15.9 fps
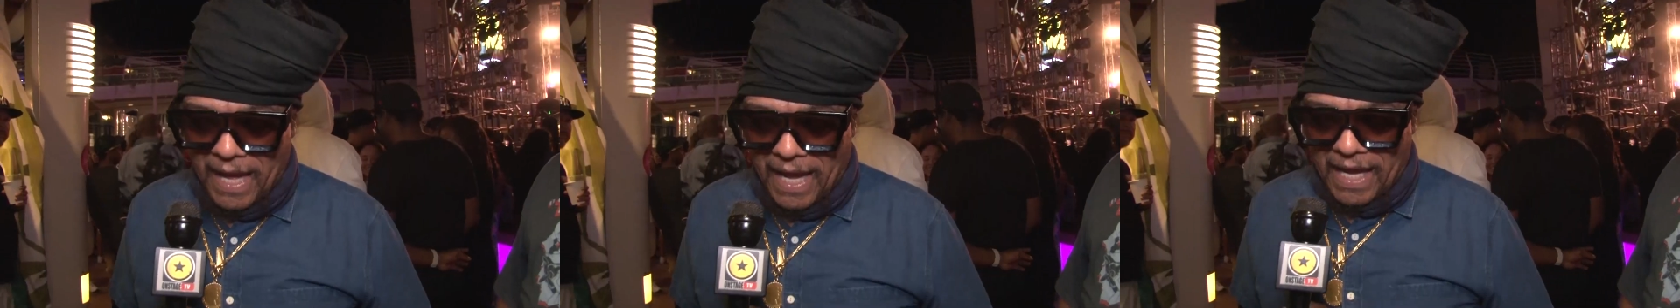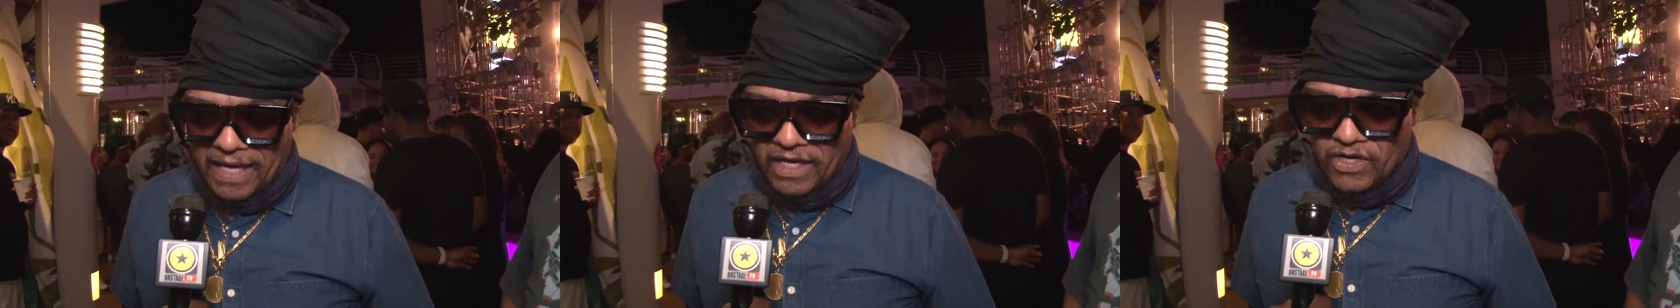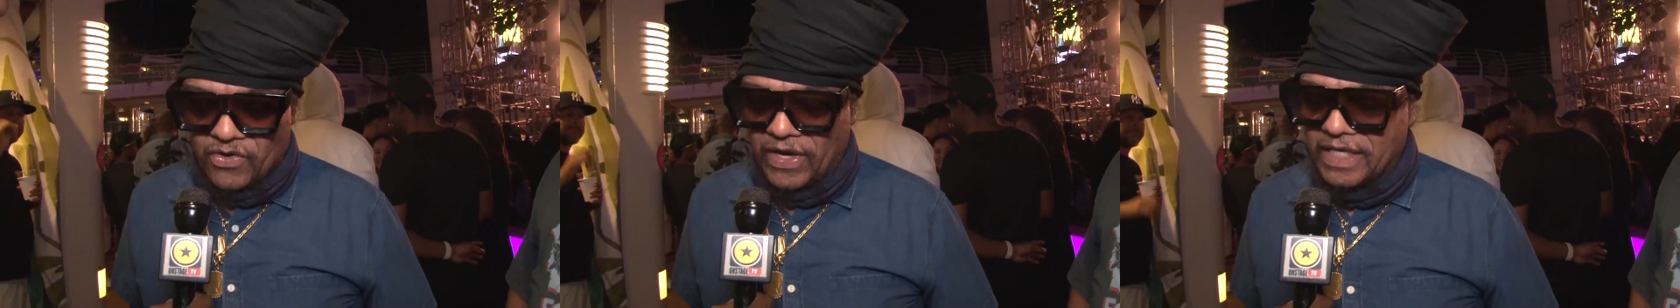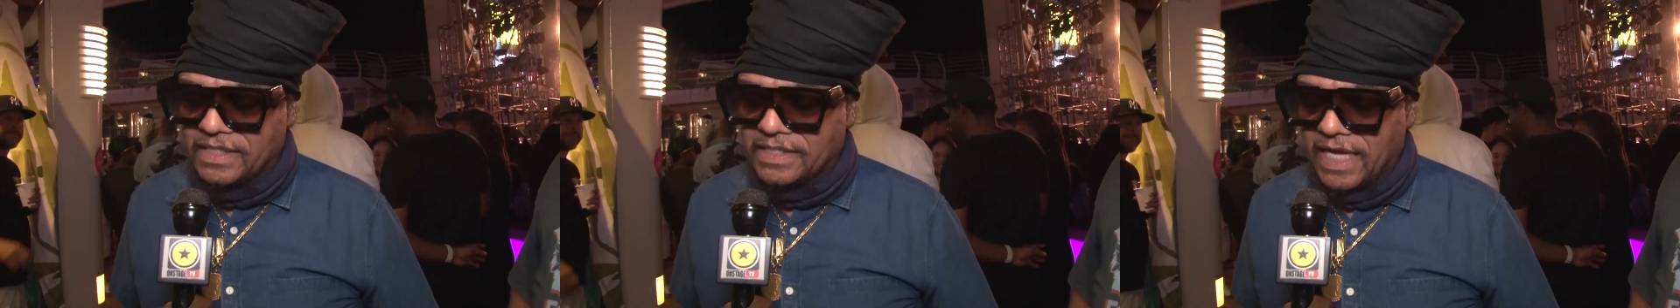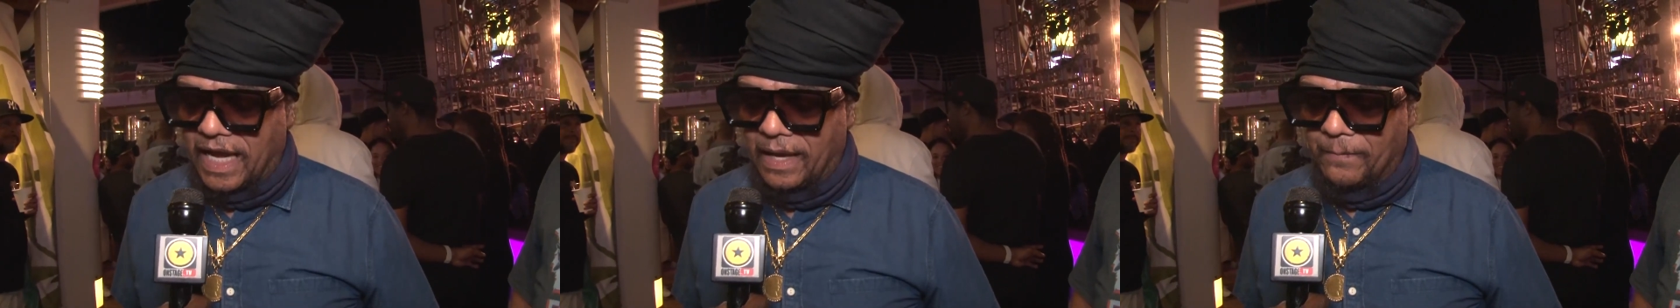I had a great
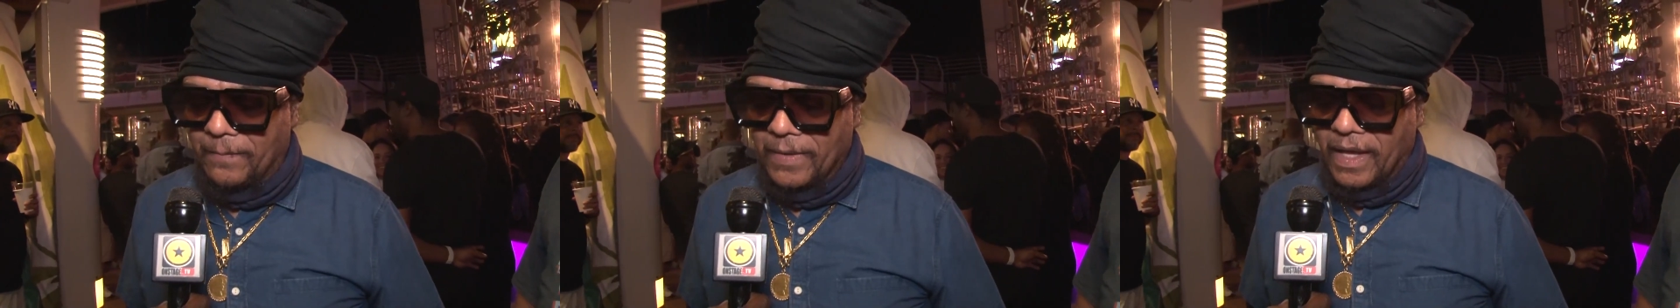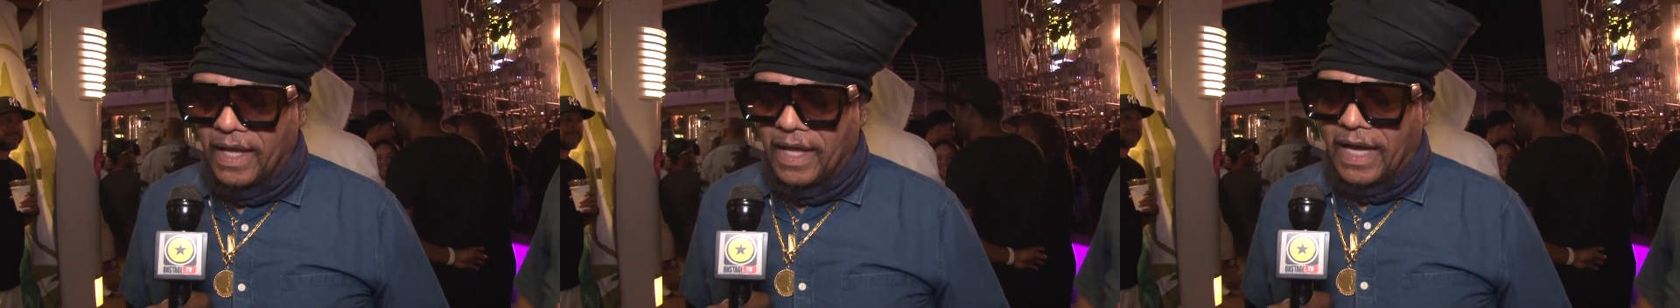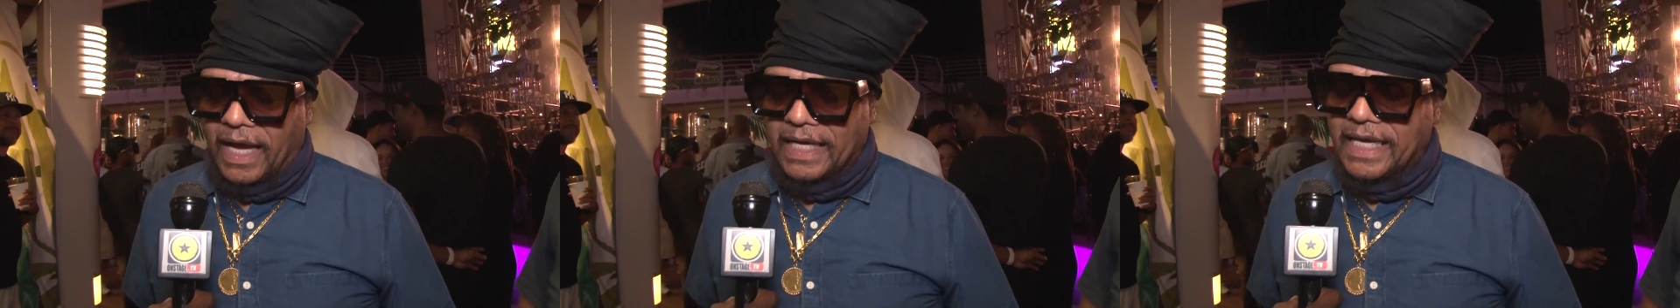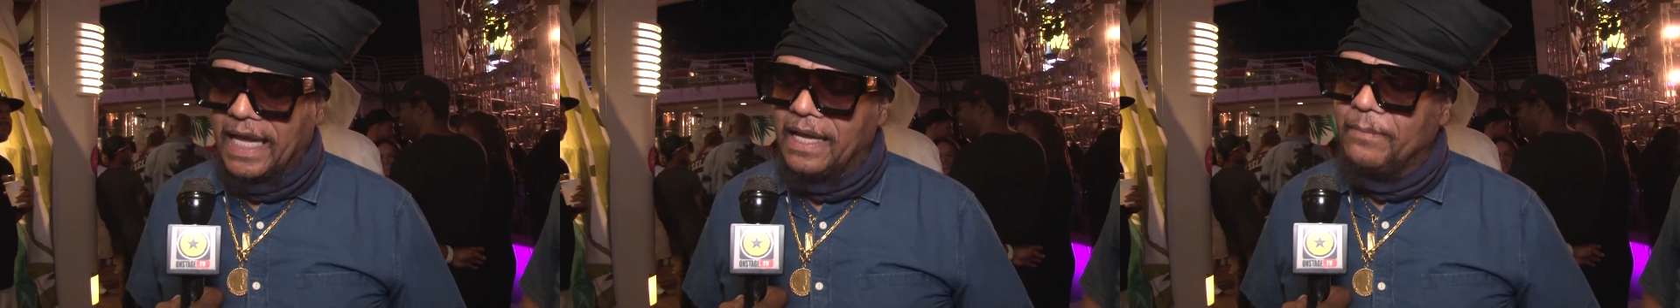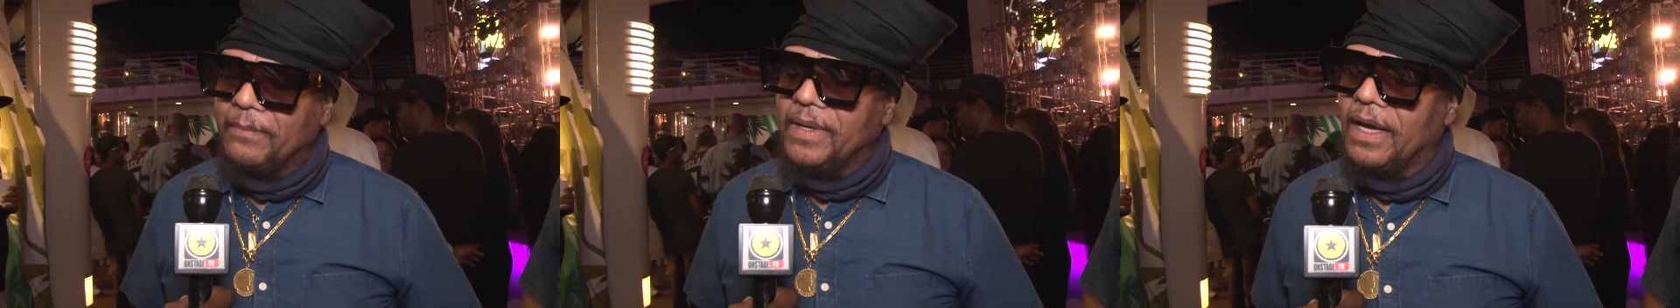time. I
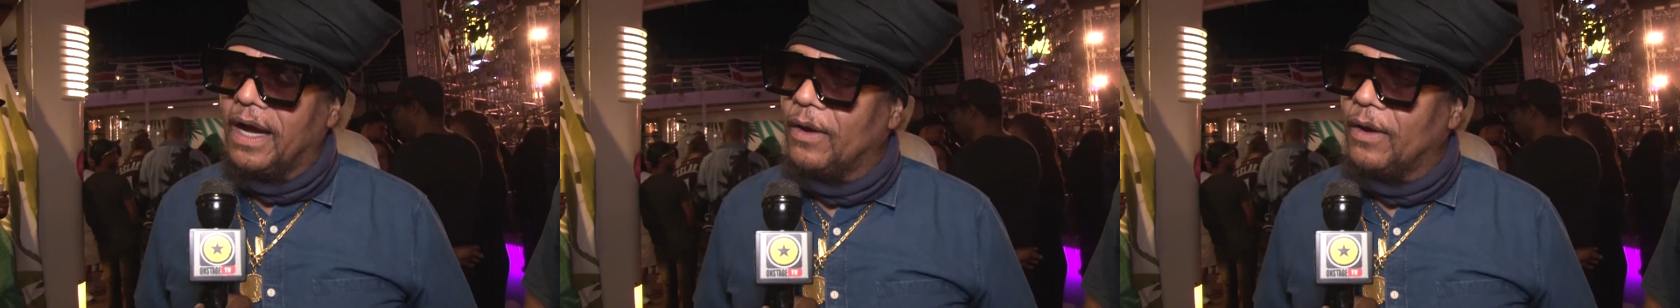came here.